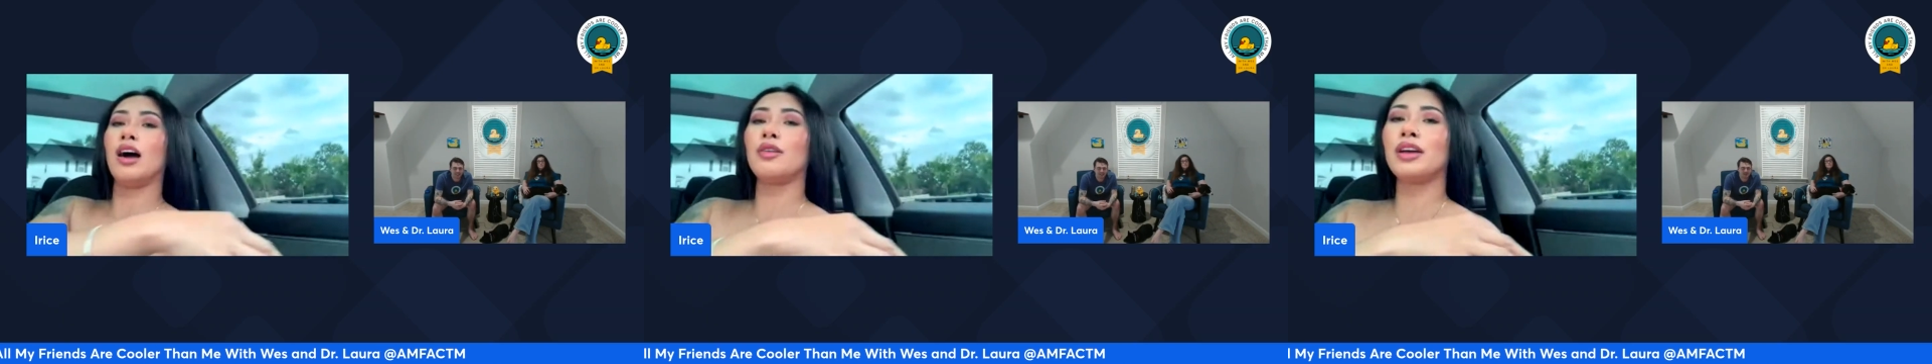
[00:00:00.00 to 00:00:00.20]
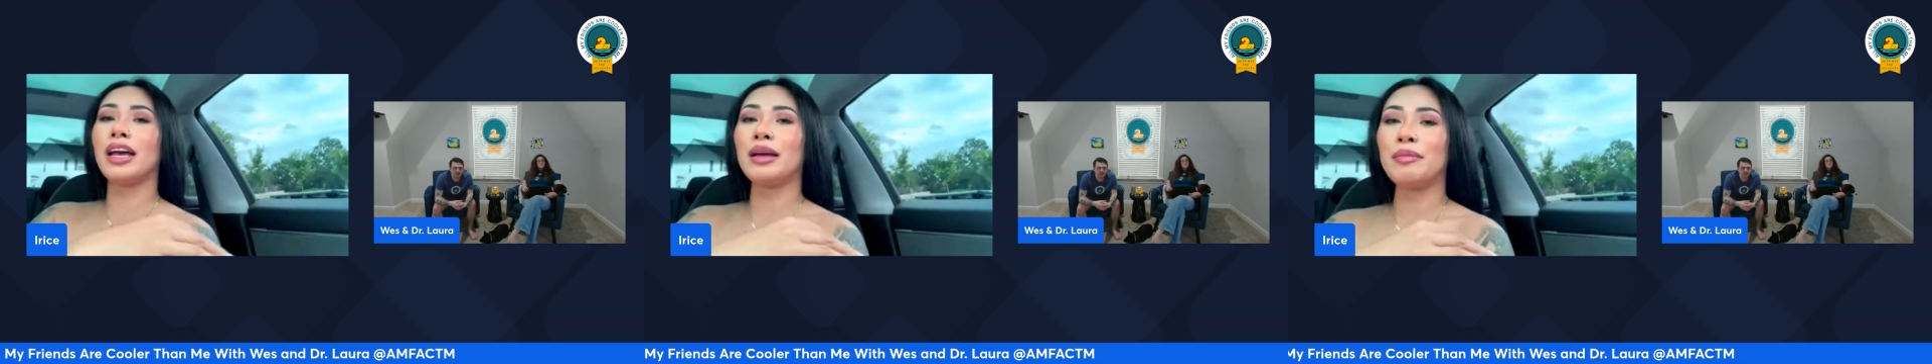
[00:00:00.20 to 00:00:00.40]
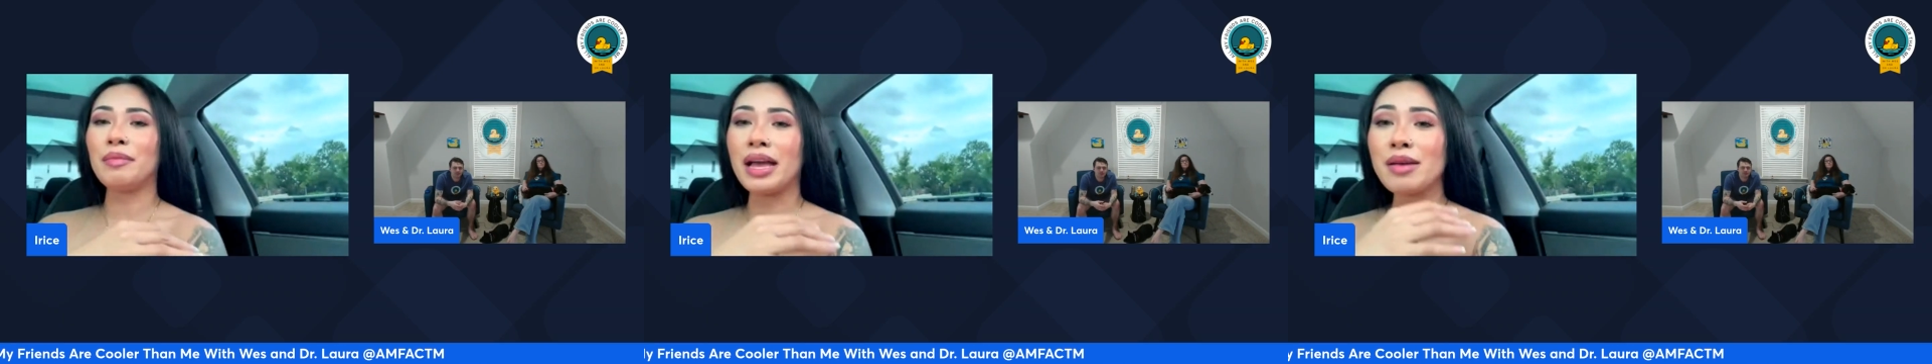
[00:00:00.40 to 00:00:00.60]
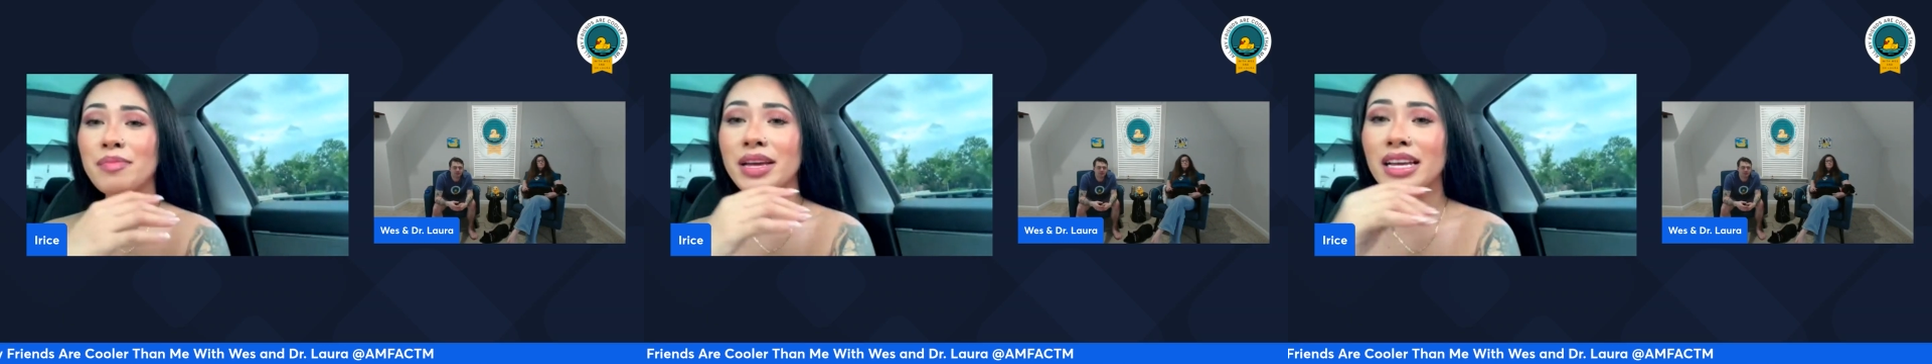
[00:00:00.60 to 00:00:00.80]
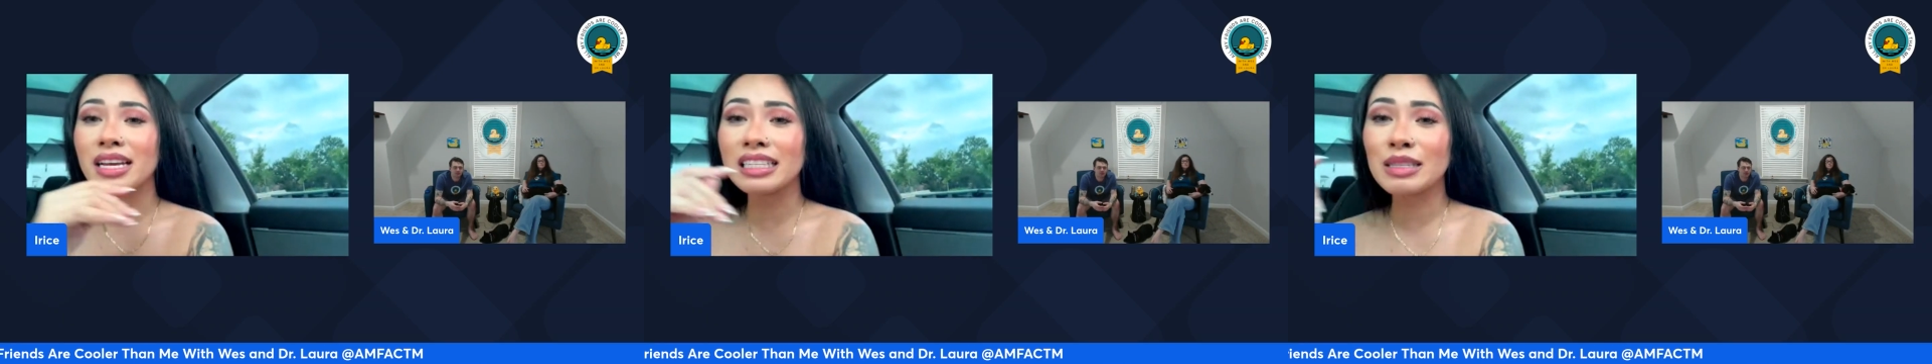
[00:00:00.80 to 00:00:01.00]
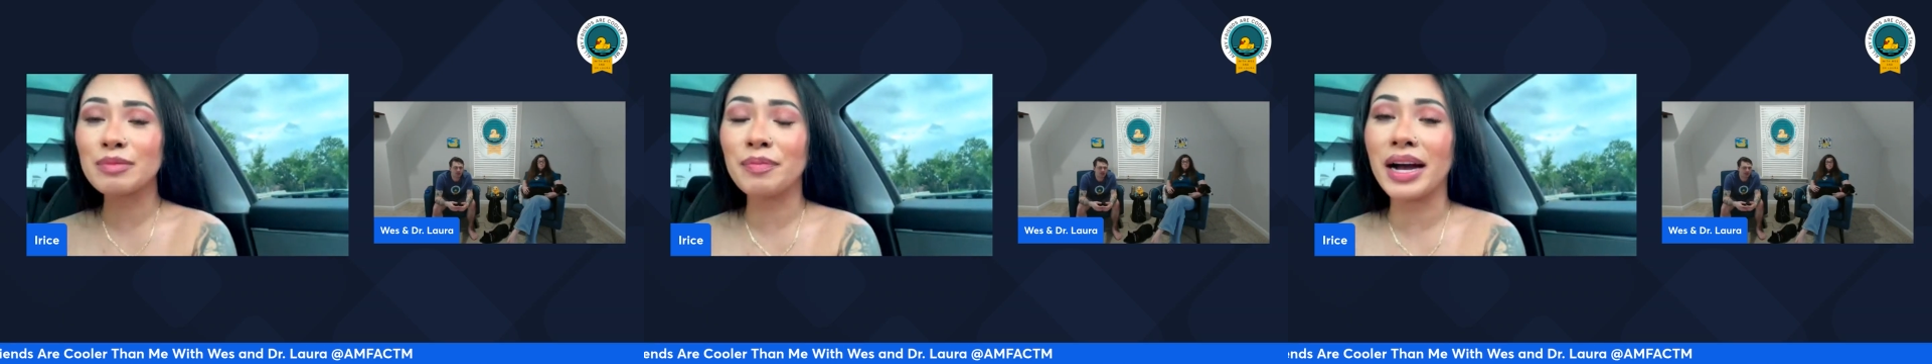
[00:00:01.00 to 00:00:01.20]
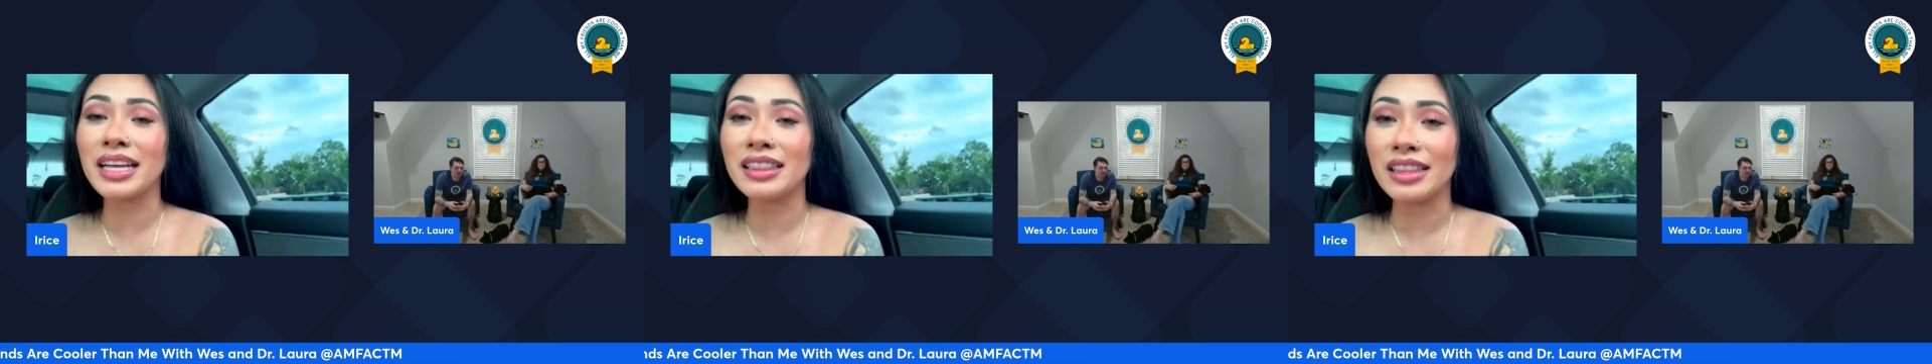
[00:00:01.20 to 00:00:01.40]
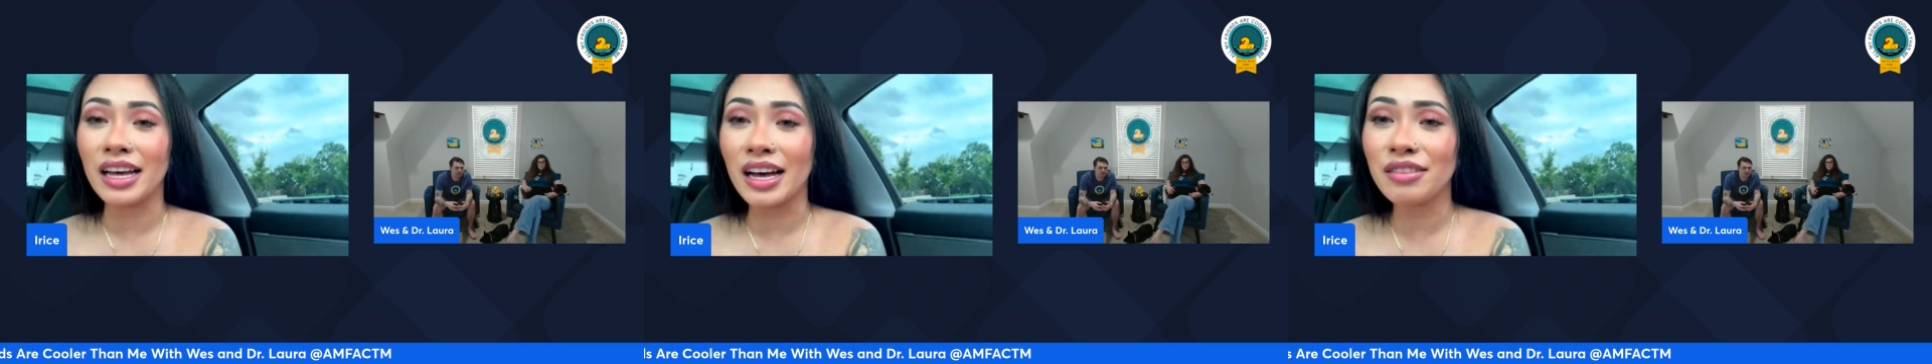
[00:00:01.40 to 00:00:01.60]
Okay, maybe it's
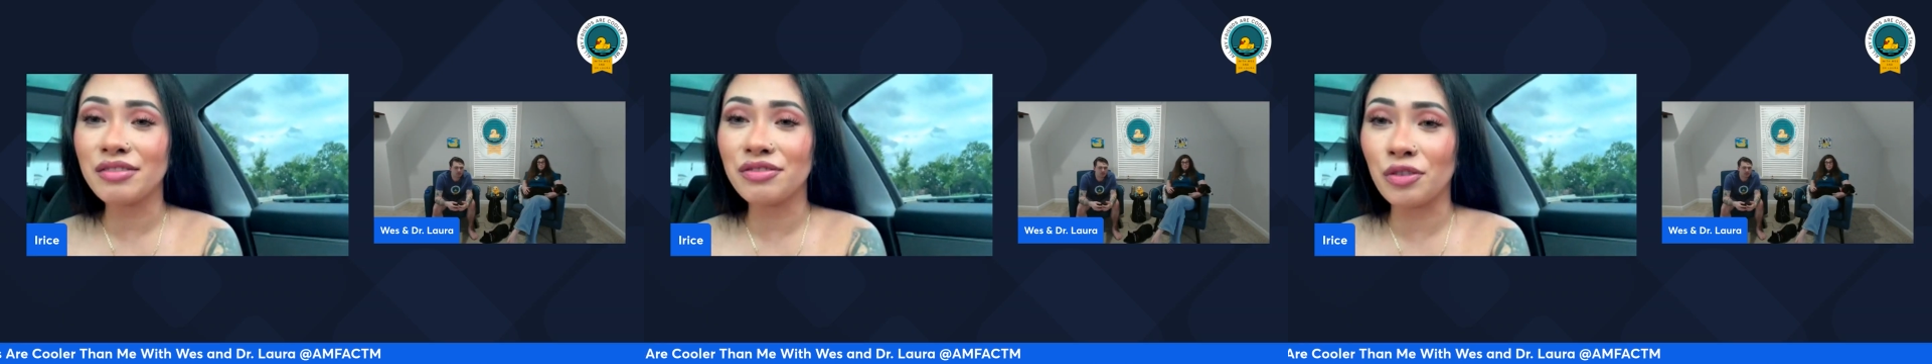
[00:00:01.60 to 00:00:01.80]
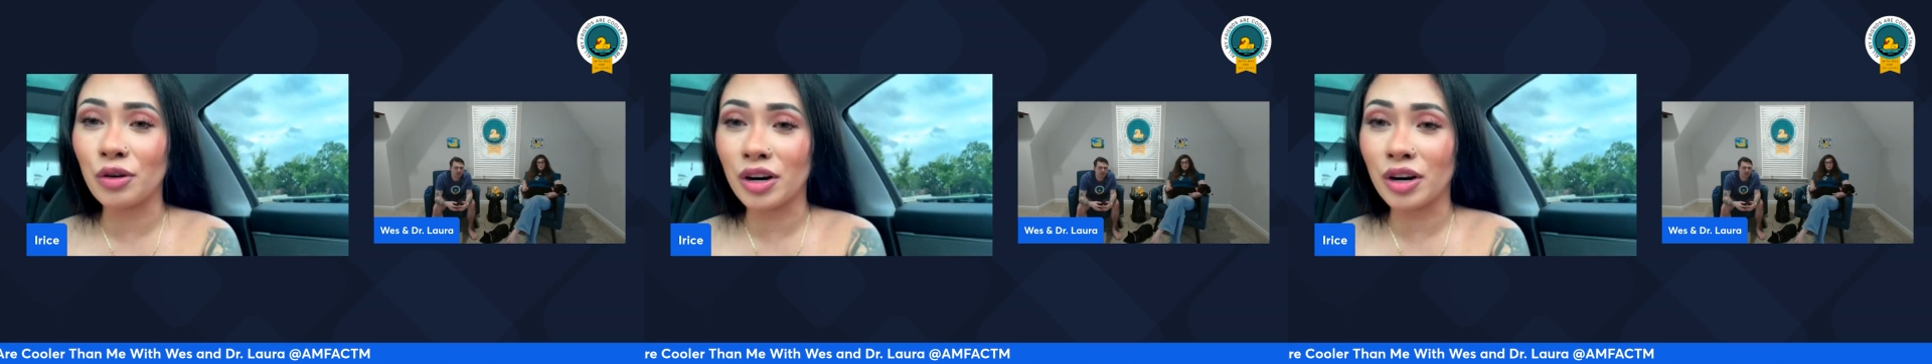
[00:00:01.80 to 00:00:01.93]
my love